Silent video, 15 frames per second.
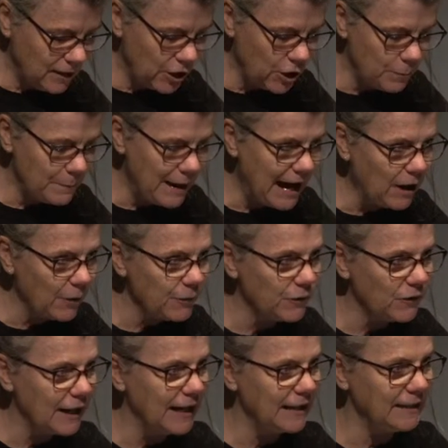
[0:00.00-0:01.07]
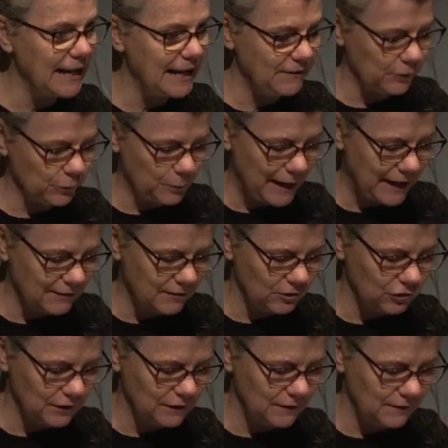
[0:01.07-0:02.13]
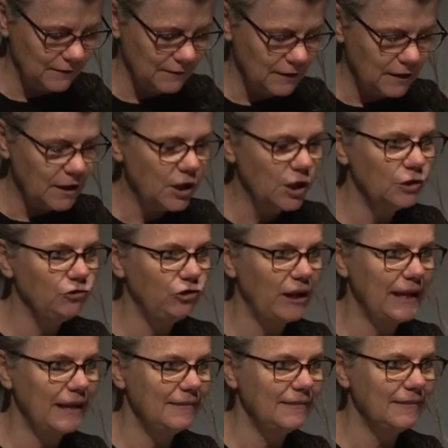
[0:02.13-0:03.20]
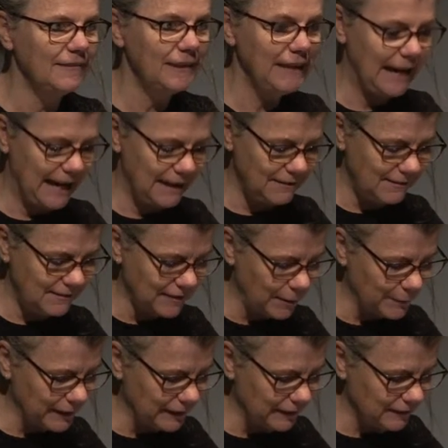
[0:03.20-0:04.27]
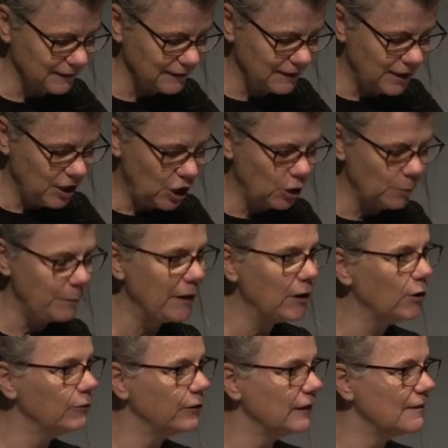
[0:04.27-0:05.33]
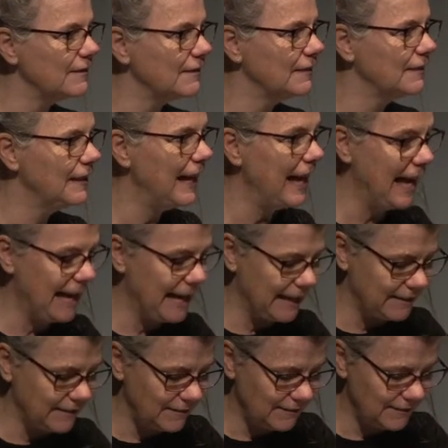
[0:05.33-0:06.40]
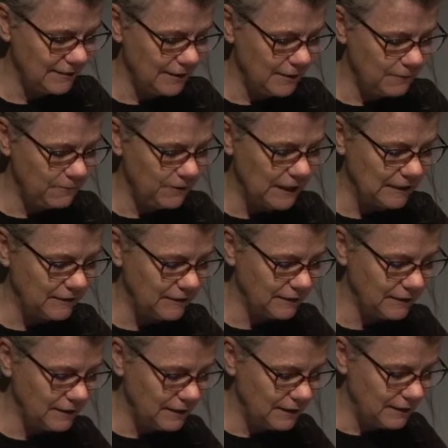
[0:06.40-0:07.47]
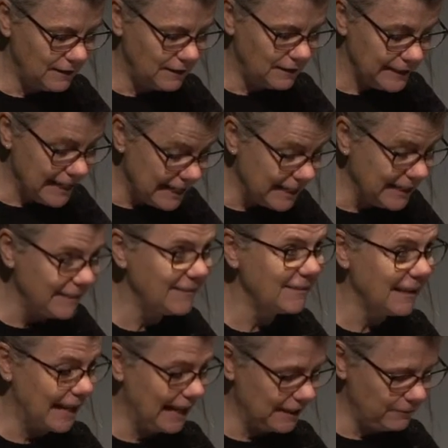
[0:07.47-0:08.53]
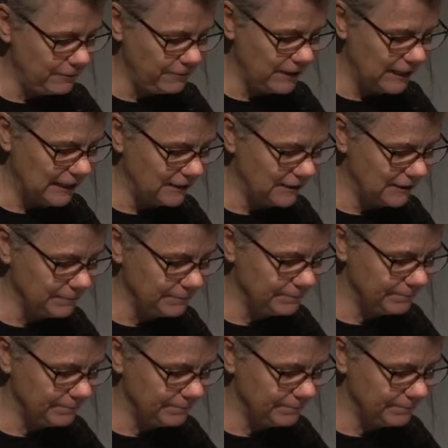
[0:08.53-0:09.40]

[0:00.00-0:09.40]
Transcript: her mouth and nasal passages, her chest and stomach, her pelvis, hands, feet, knees, and feet.